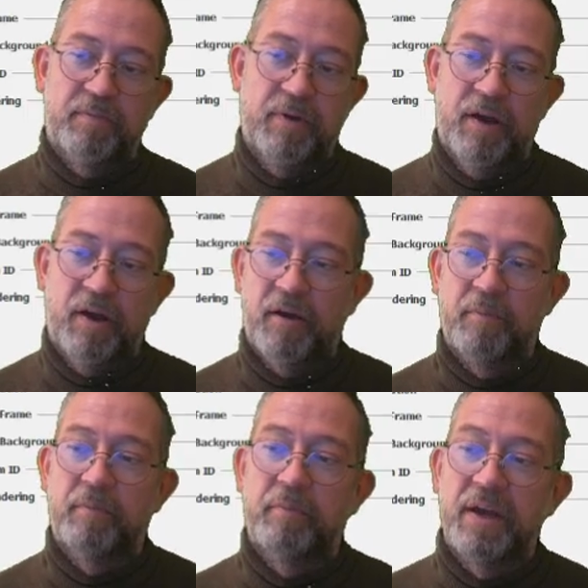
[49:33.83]
uh,
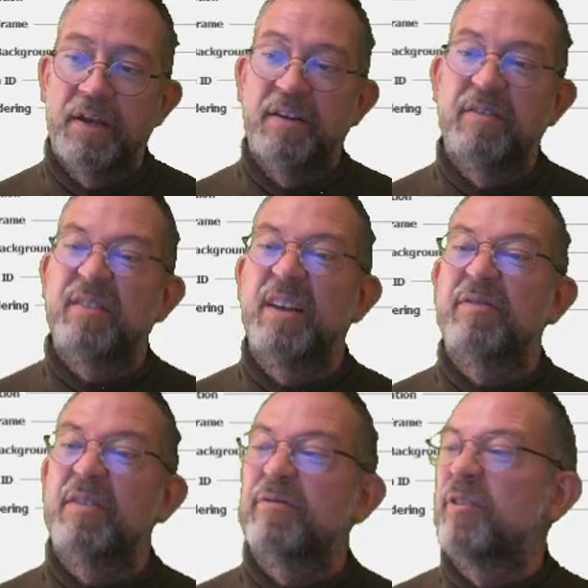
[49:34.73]
many
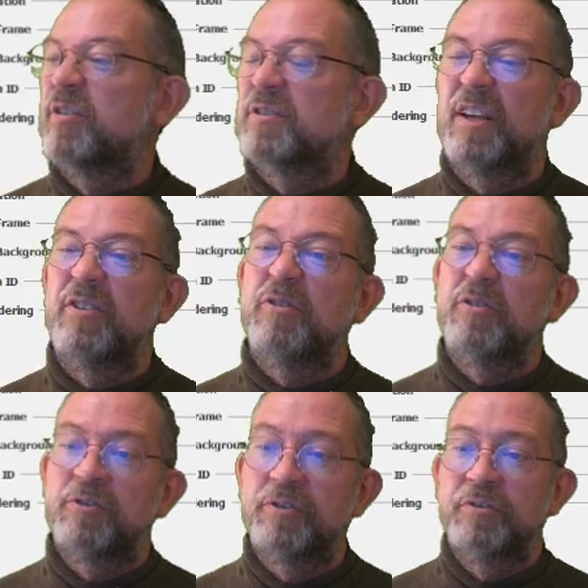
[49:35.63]
different fonts that you
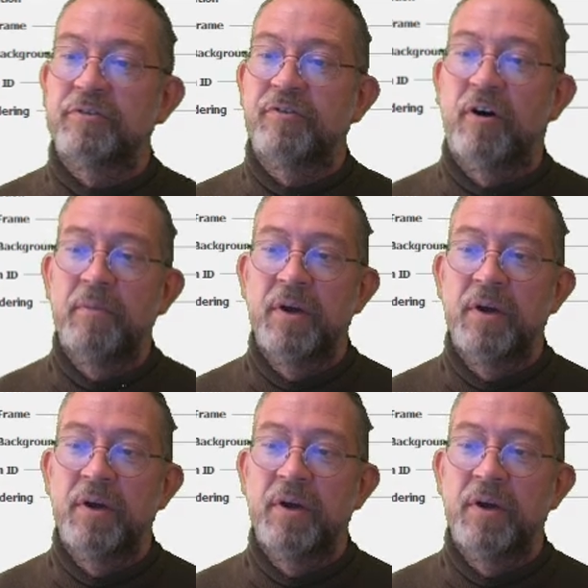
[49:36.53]
can choose from